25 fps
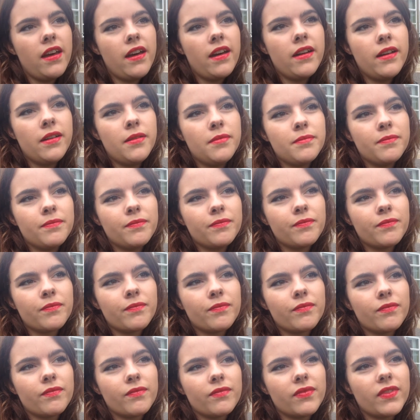Um,
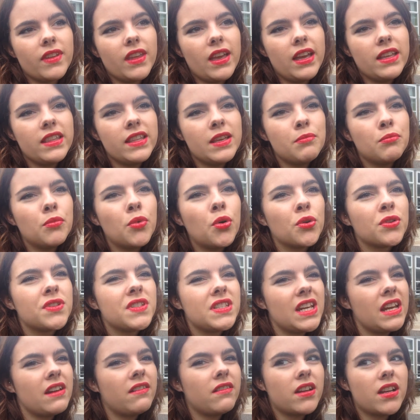and then more
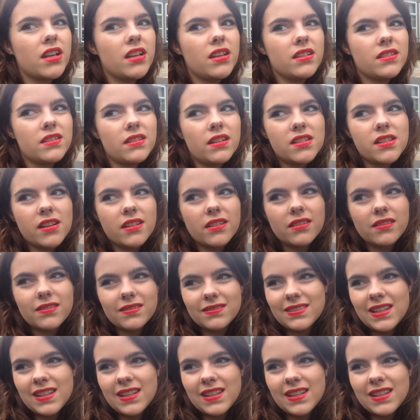serious, I don't.